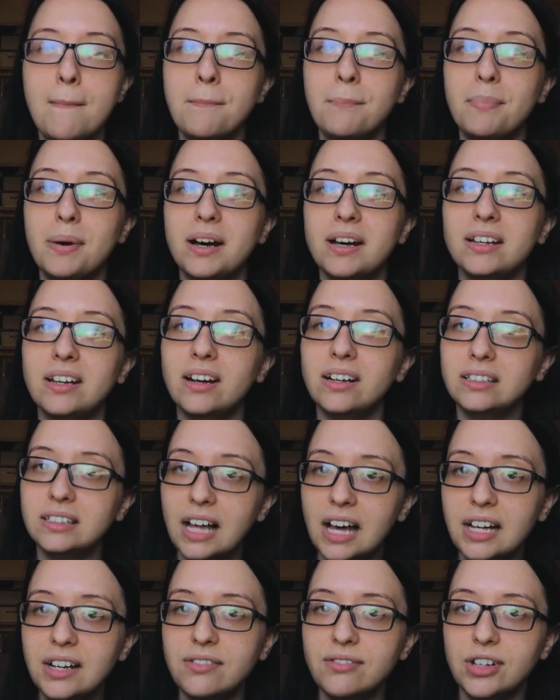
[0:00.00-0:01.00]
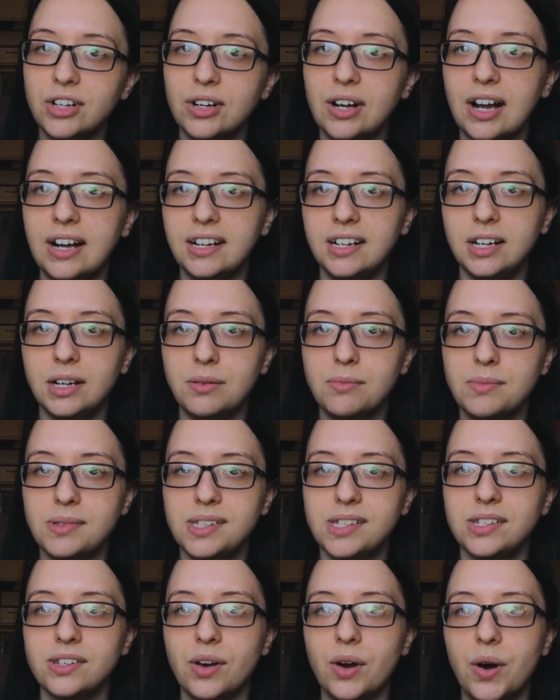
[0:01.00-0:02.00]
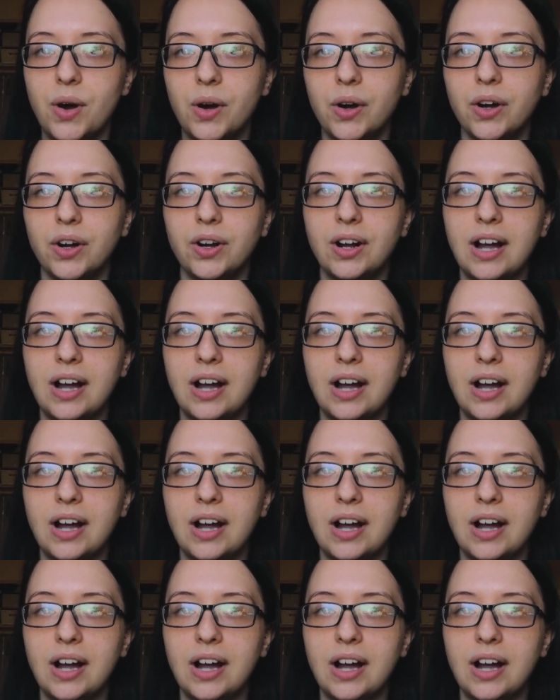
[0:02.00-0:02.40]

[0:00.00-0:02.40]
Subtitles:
But a lot of their items are